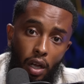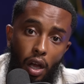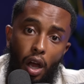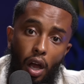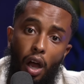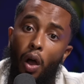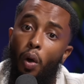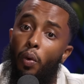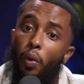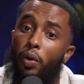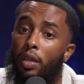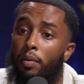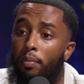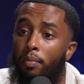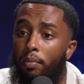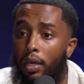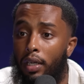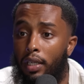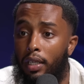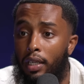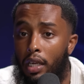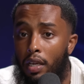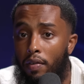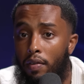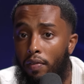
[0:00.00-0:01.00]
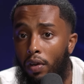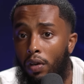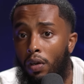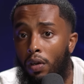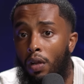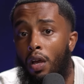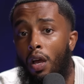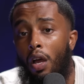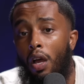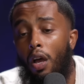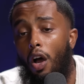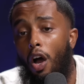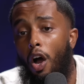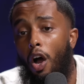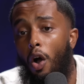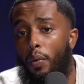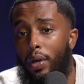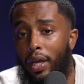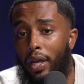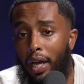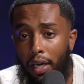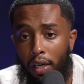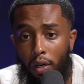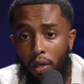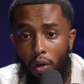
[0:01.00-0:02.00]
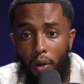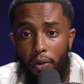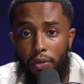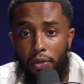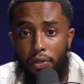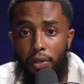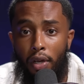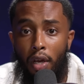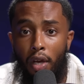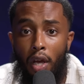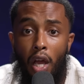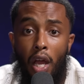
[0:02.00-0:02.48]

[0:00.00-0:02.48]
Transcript: Are we in break even? Are we at a loss?